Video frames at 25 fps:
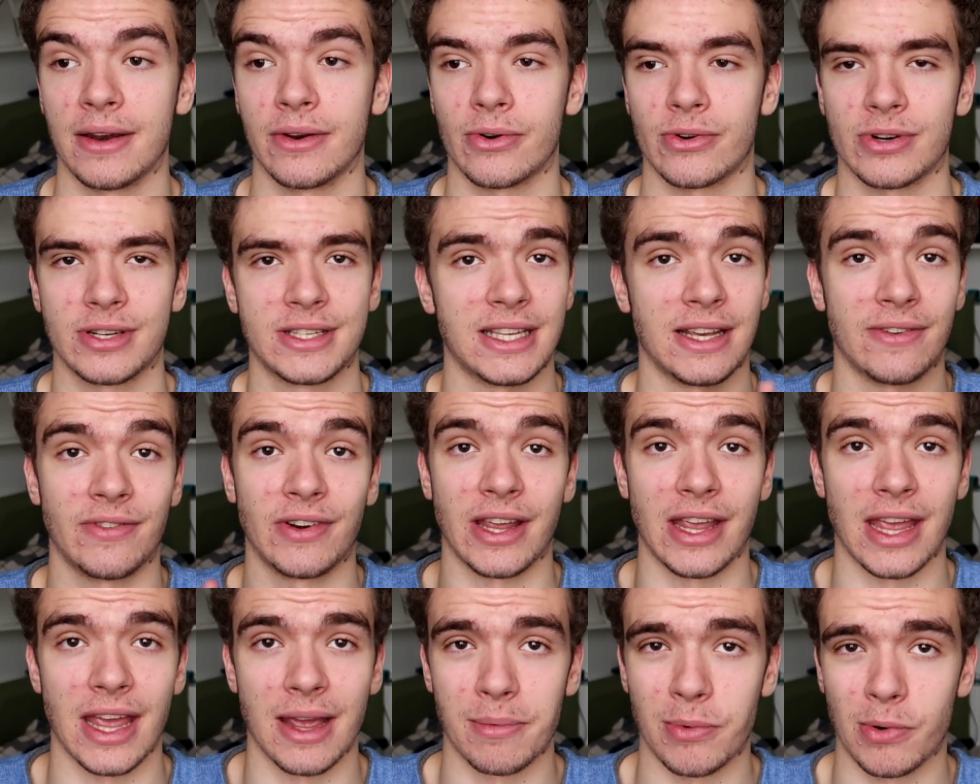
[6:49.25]
or 7
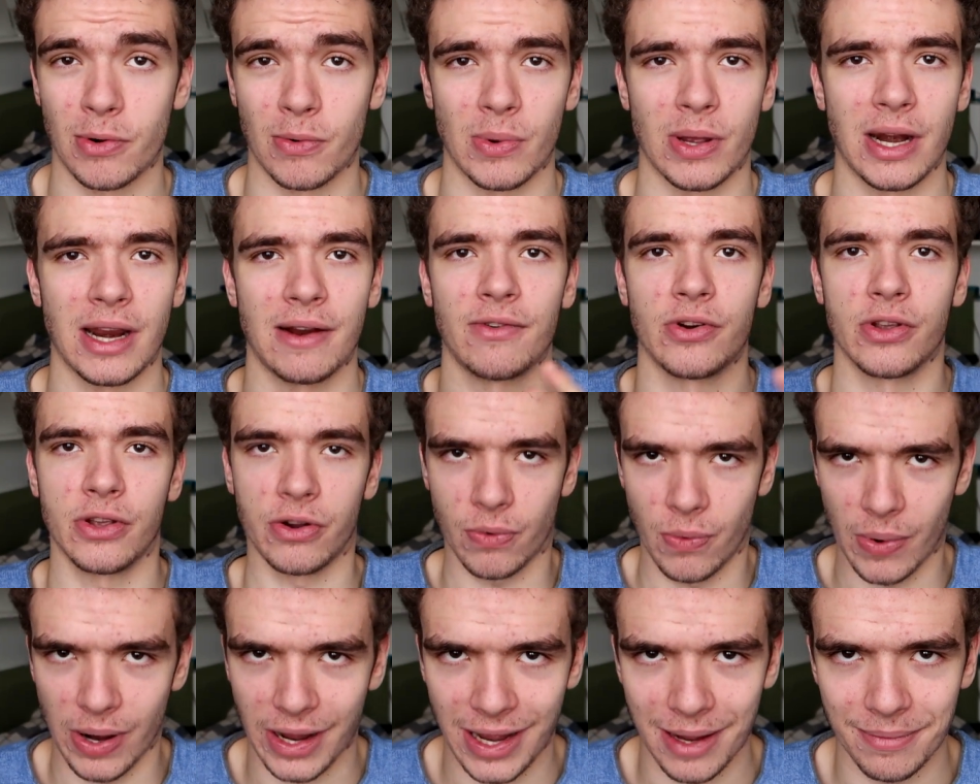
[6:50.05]
a.m. or whatever
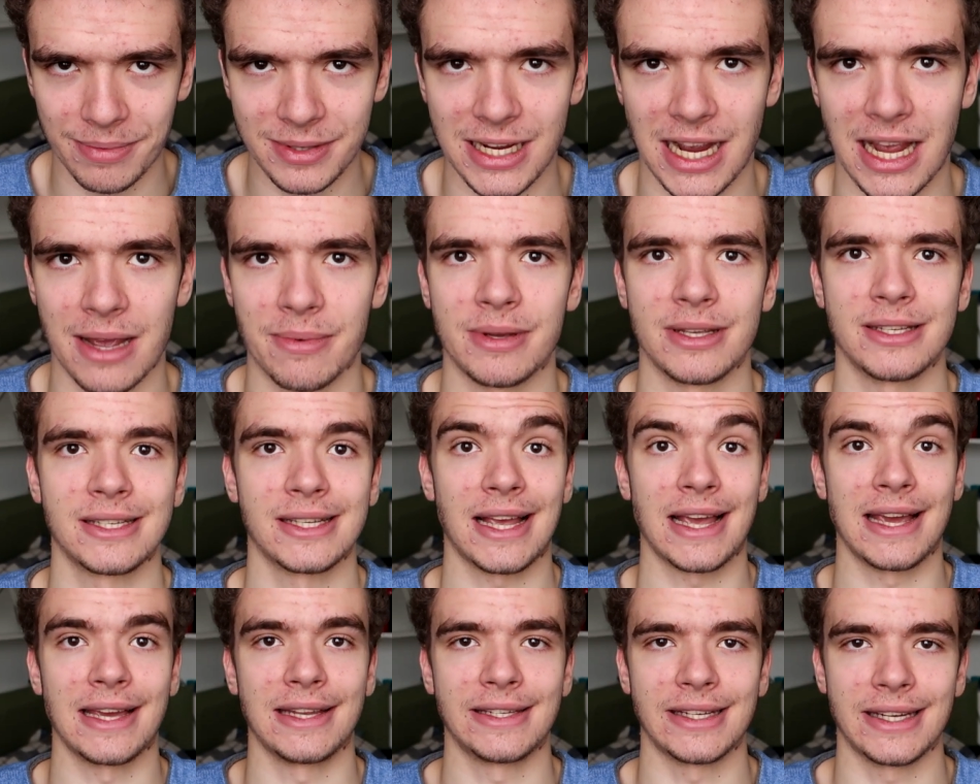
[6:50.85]
your wake up time is,
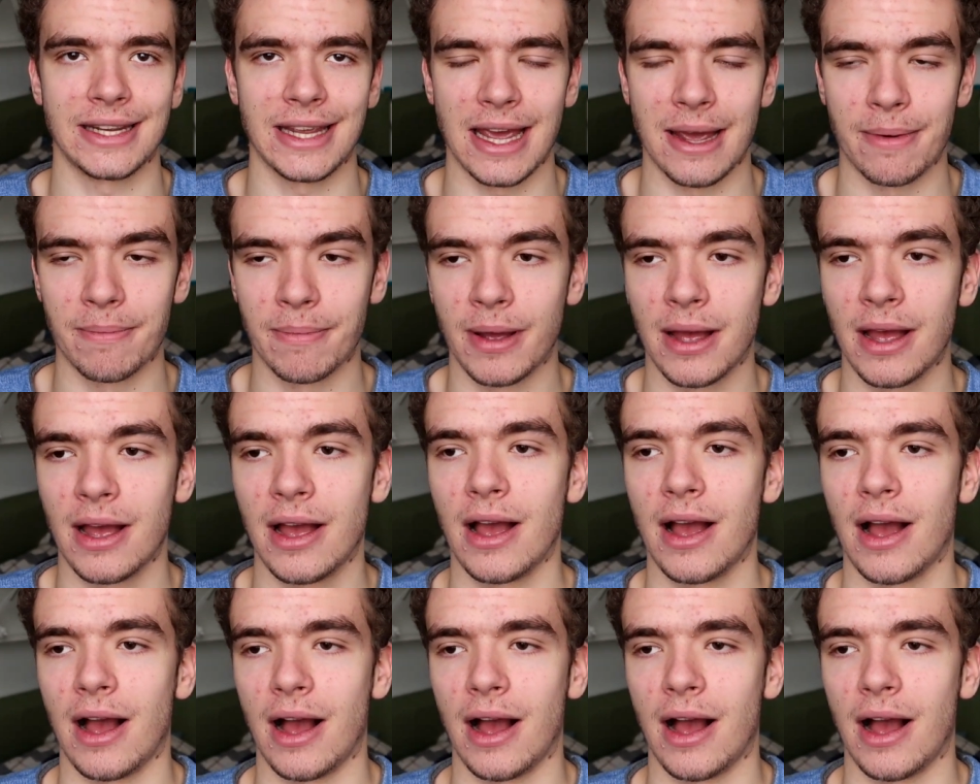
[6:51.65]
8 a.m.